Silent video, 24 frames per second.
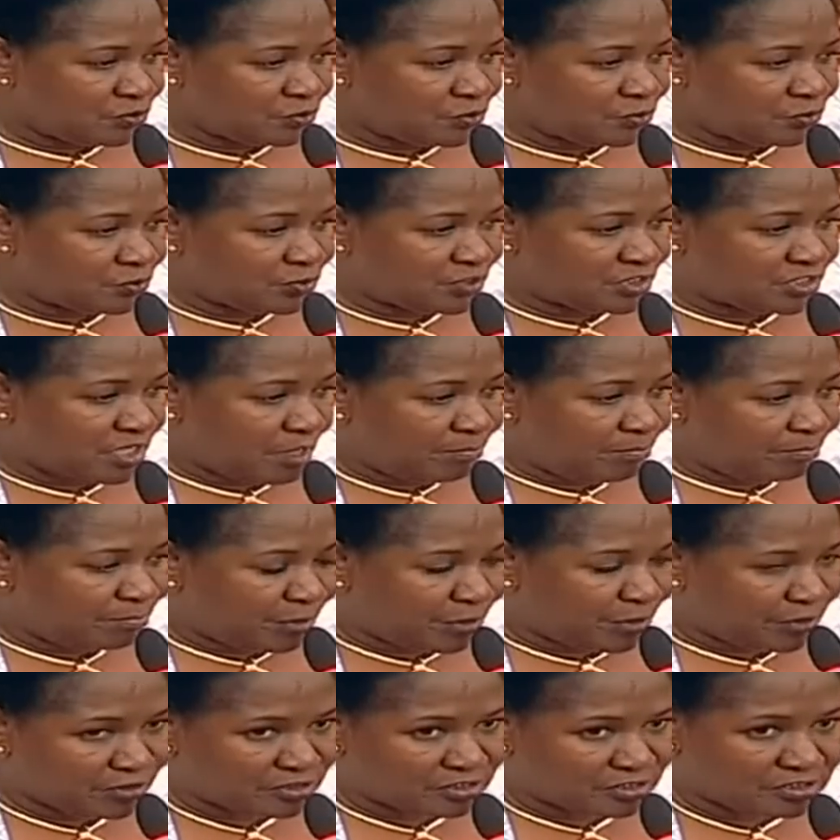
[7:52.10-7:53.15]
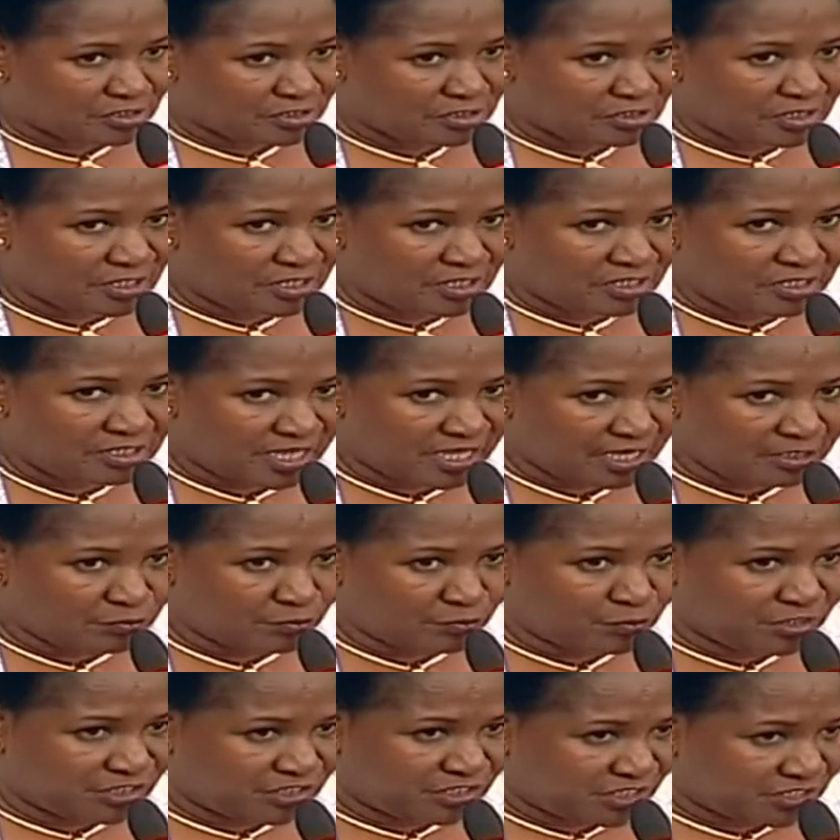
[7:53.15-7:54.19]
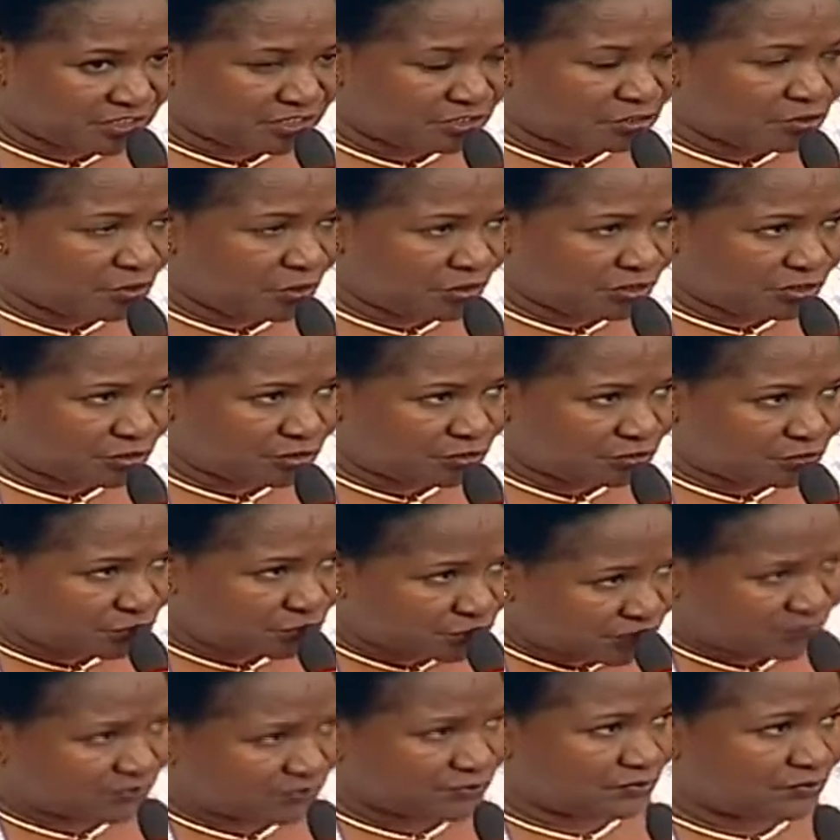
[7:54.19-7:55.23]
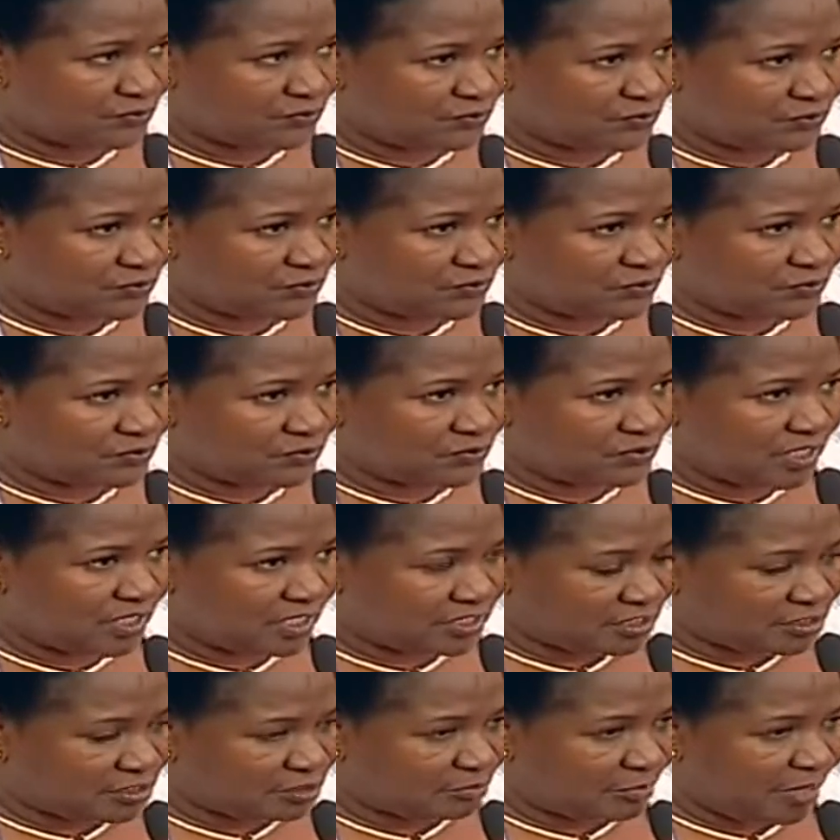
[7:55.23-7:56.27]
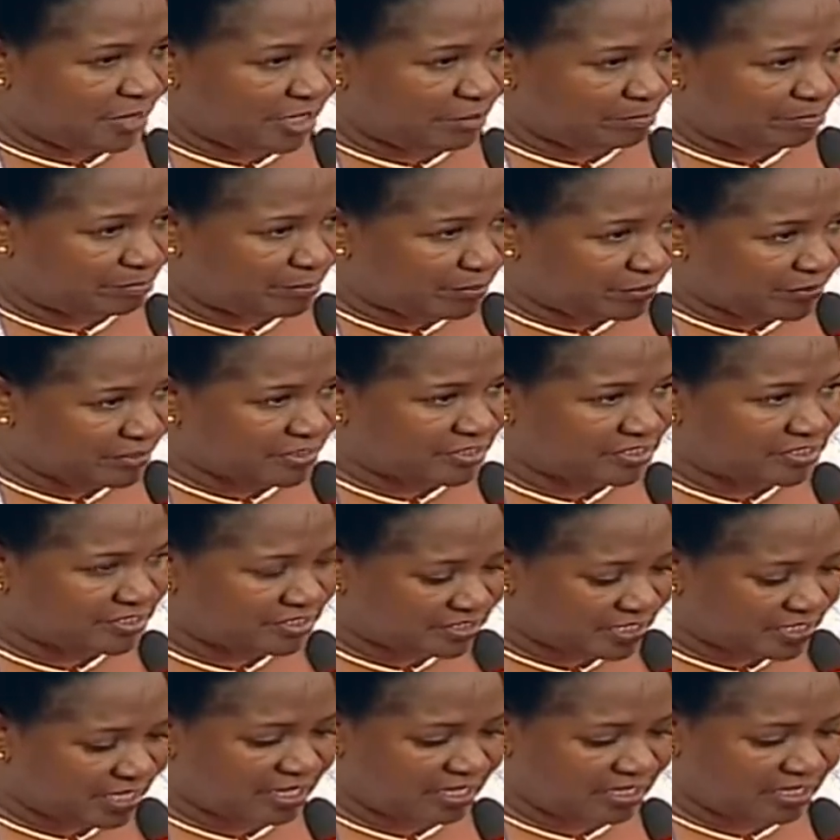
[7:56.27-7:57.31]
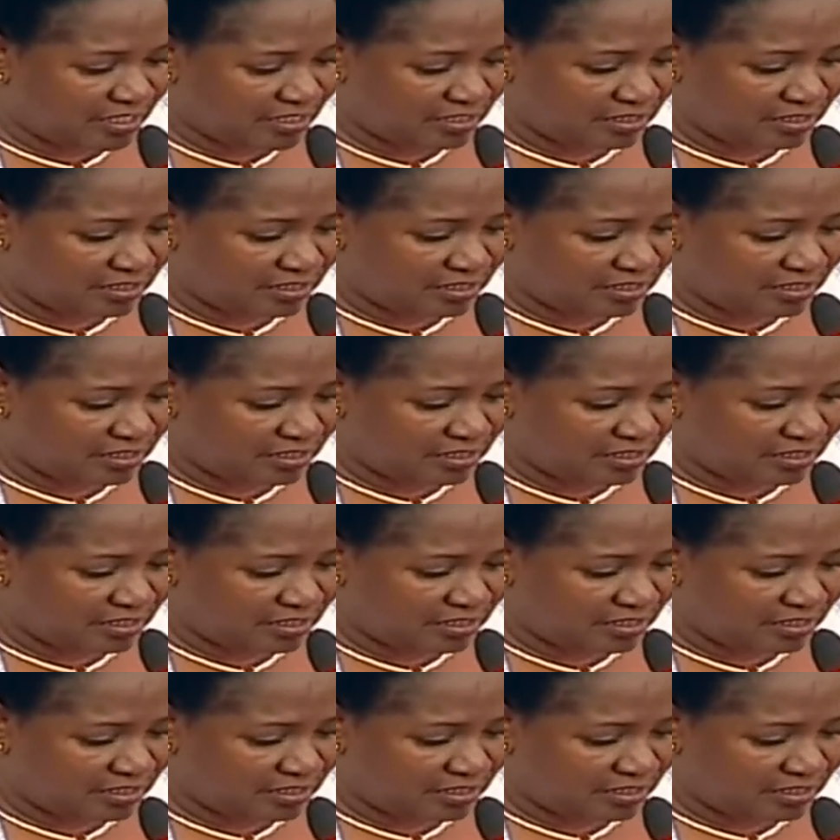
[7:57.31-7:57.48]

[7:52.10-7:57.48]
to support that which is not true. That is my point, sir.